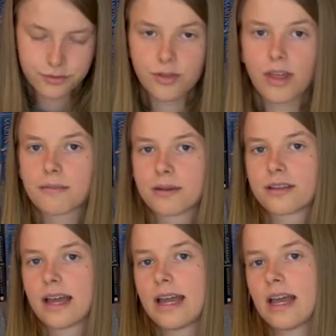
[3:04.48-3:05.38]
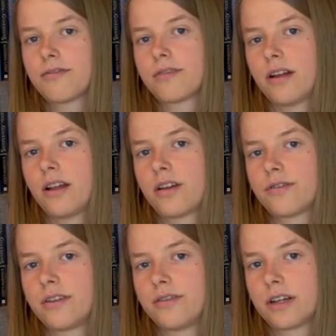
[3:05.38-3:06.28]
of do that because I have a lot
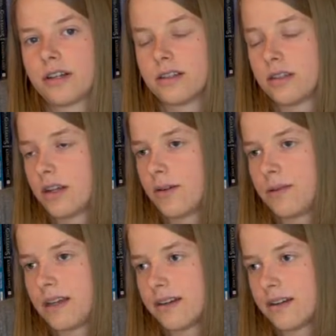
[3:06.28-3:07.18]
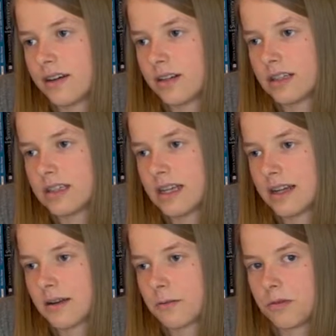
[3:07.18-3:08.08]
of difficulty, you know, being
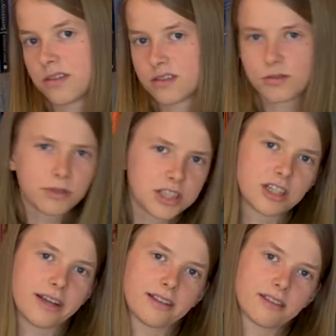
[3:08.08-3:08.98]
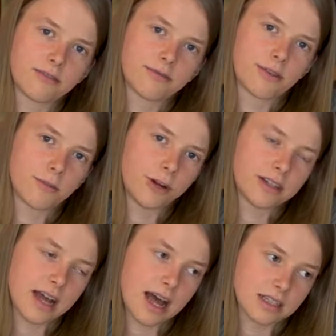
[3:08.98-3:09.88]
autistic with switching from
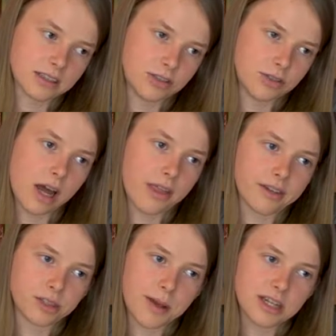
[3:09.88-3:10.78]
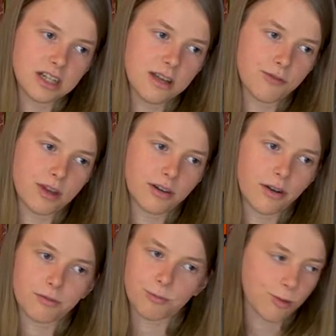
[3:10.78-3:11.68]
one task to another, especially if they're
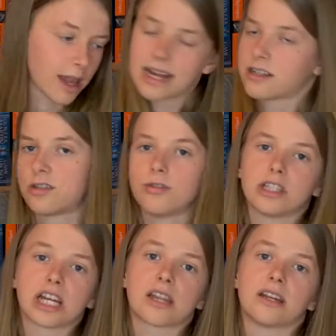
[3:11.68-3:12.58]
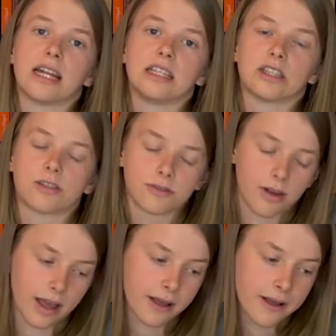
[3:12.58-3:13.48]
not related to each other in any sort of
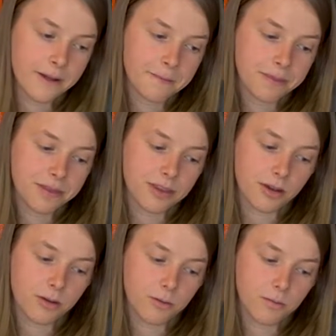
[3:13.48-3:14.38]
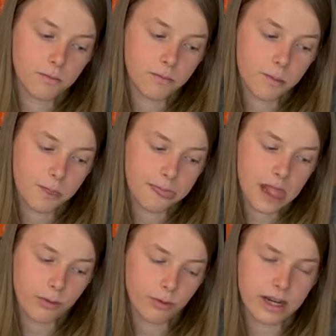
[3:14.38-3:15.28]
way. So
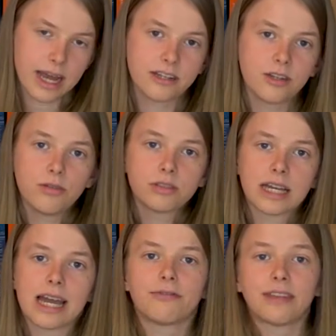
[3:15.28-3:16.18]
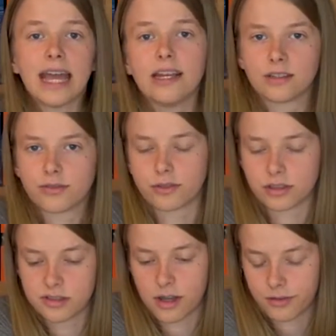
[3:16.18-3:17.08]
what I do is I have days for
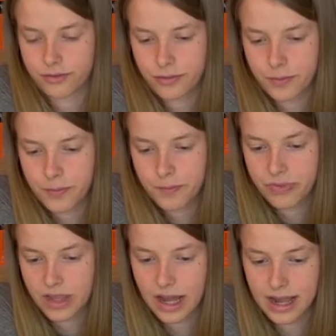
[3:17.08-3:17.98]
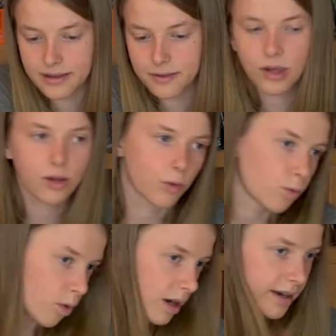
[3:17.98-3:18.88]
stuff. And
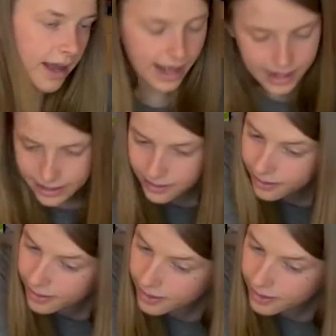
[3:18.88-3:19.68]
one day,